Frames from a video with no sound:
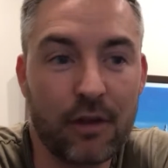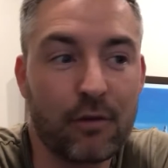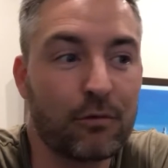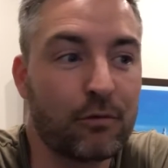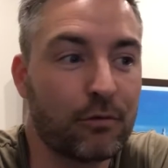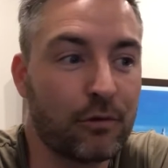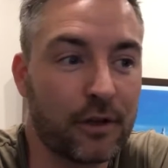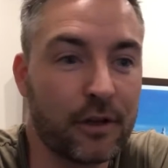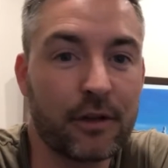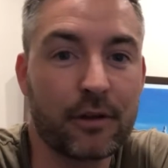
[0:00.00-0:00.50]

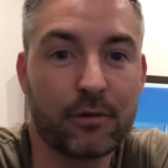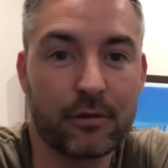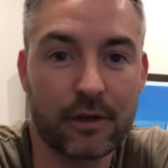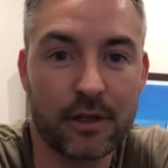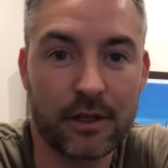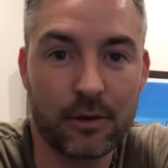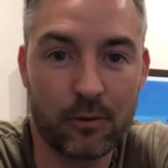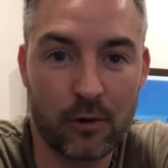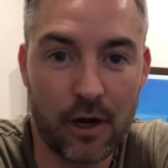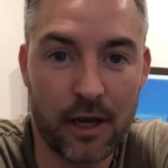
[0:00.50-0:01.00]
really,
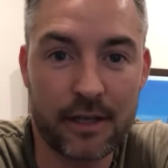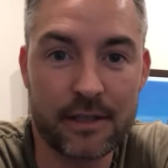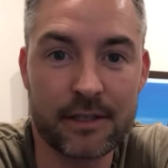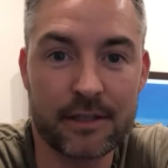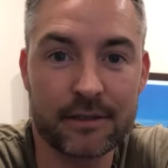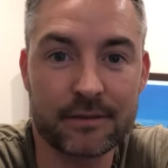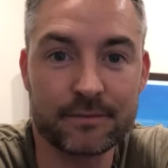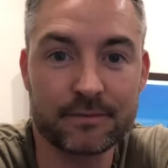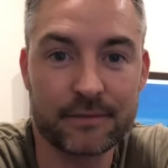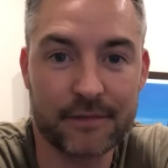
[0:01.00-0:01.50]
really want,
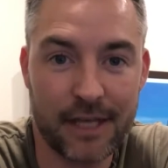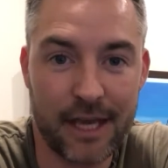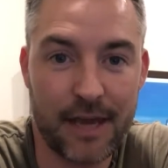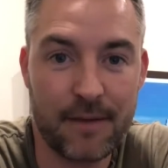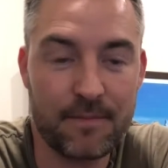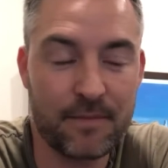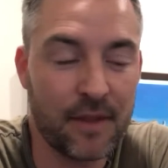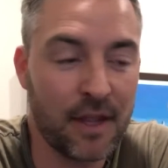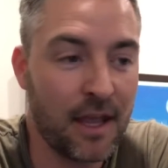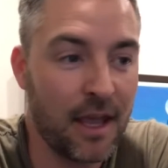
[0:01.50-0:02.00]

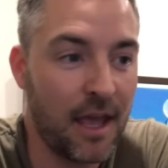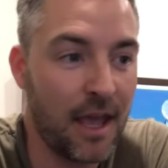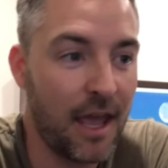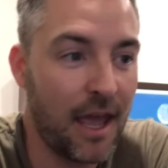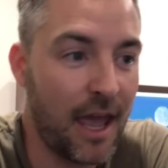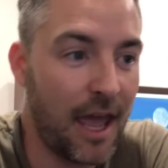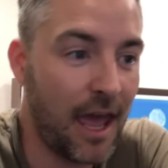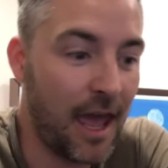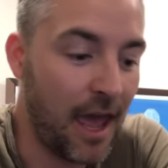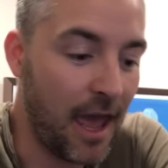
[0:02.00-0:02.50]
okay?
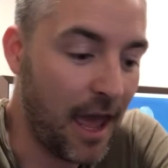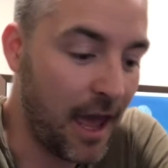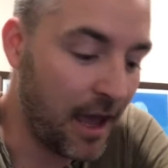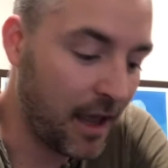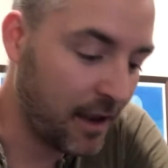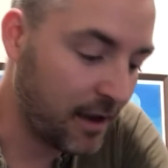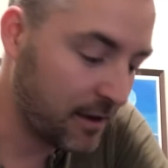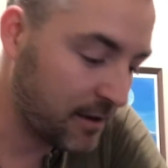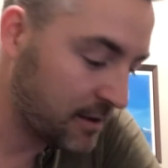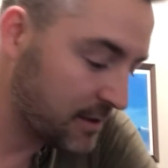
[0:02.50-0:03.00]

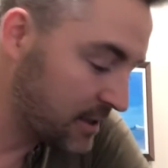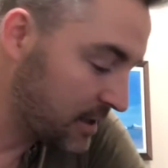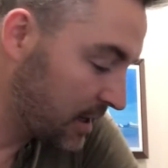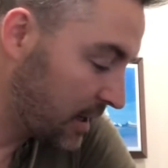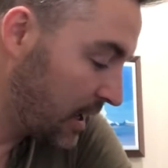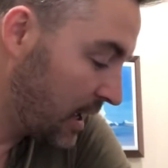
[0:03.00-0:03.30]
And